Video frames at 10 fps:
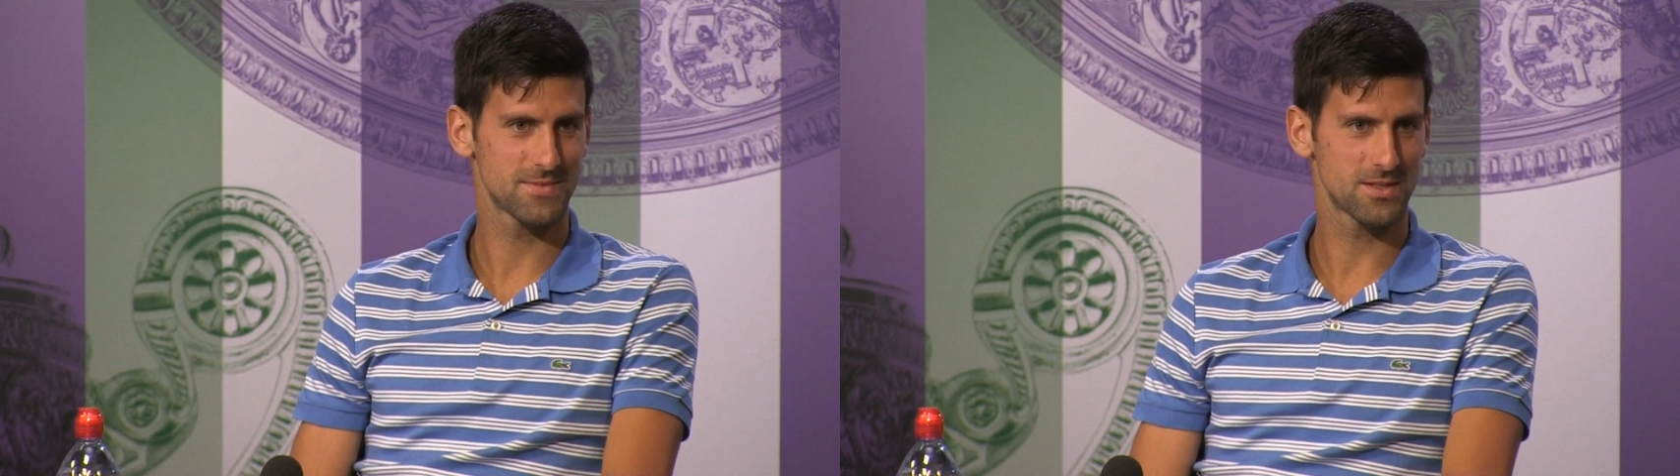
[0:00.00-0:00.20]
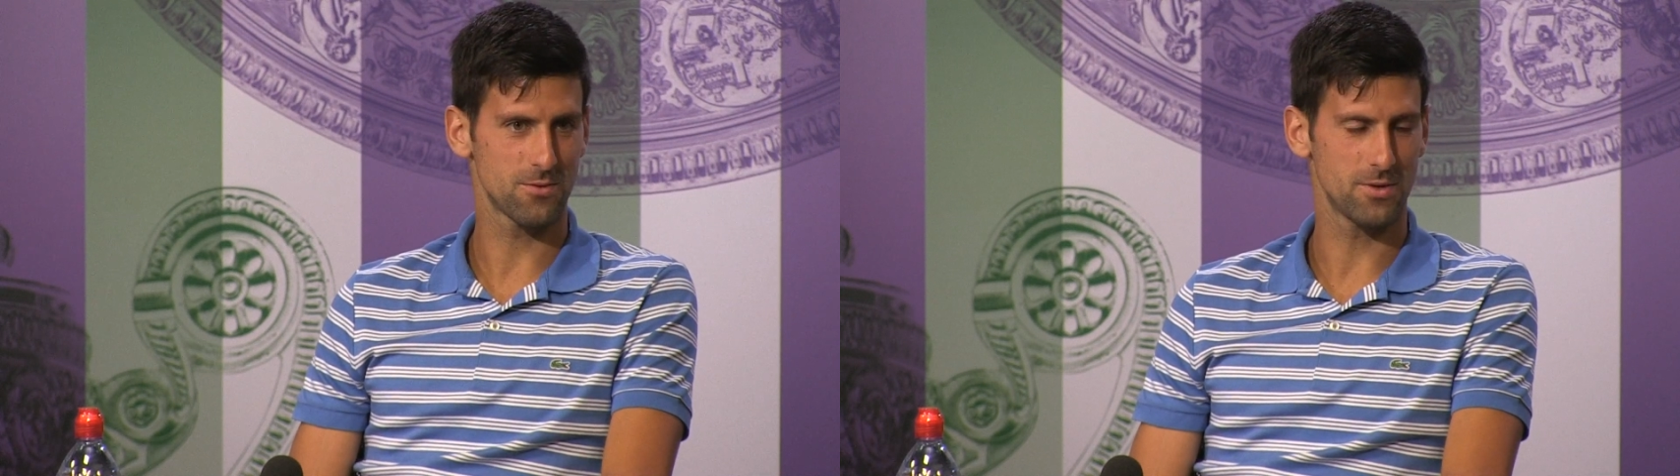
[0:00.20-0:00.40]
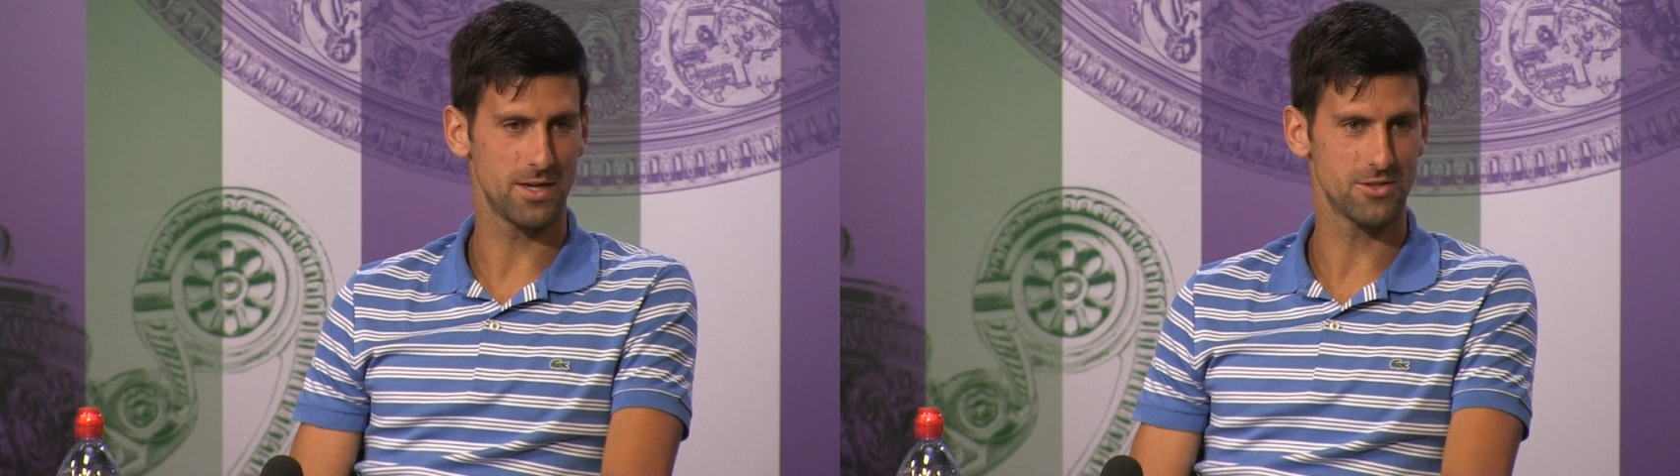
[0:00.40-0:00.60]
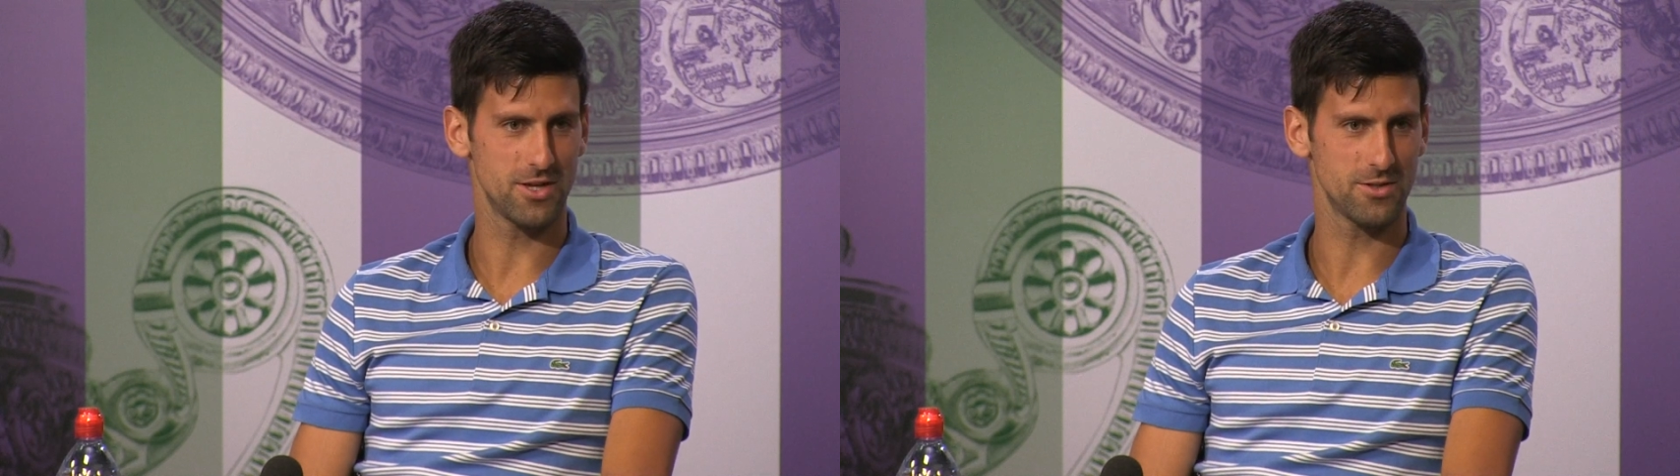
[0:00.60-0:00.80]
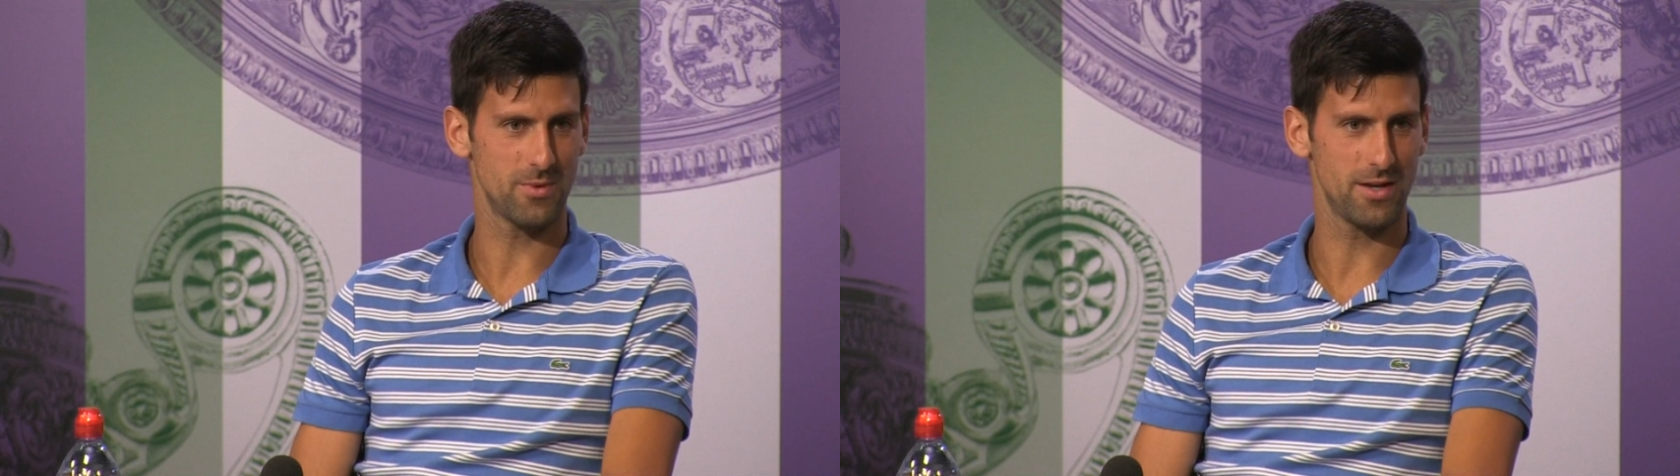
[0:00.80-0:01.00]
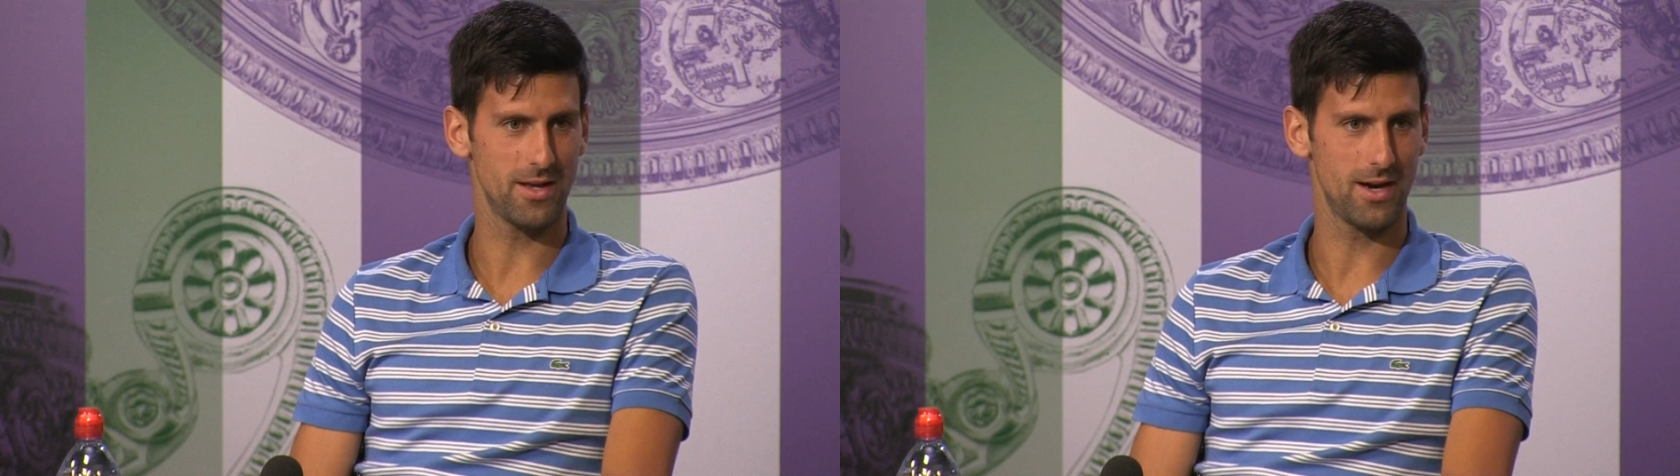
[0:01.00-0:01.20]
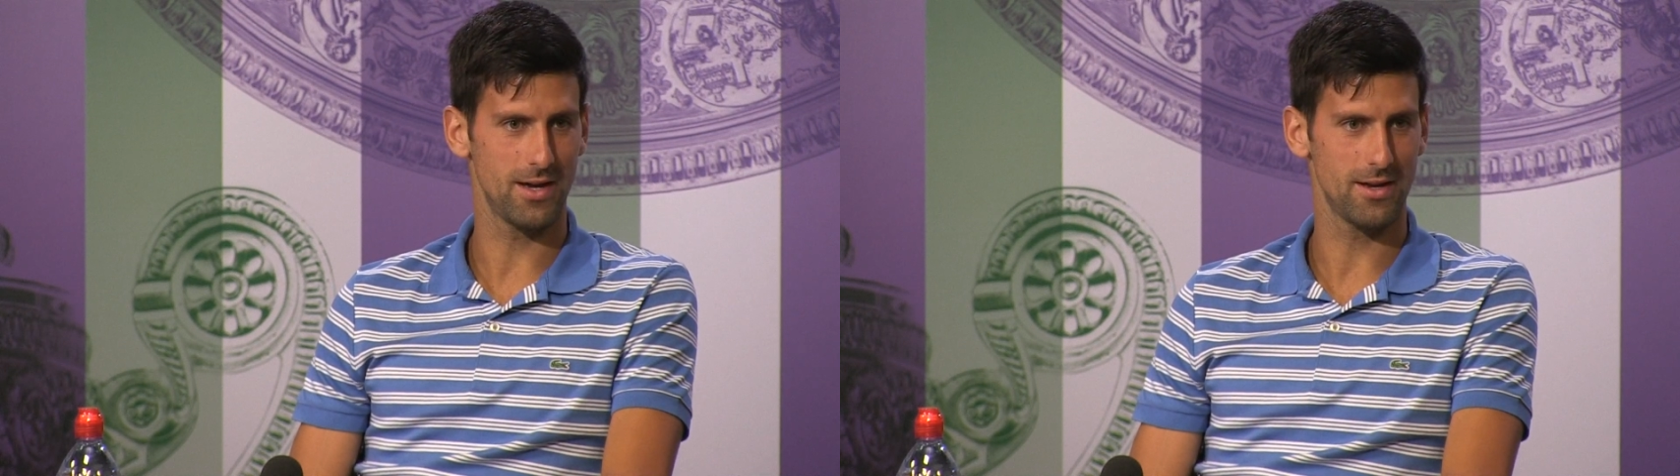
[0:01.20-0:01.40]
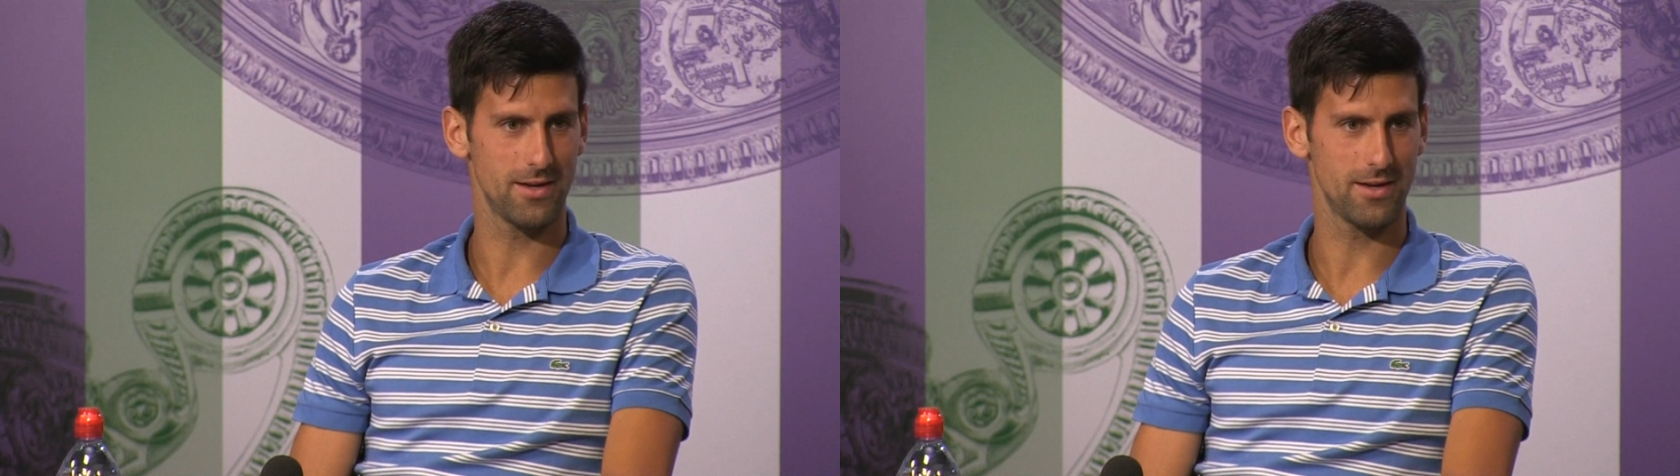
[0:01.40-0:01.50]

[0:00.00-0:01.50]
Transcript: So when I changed my diet,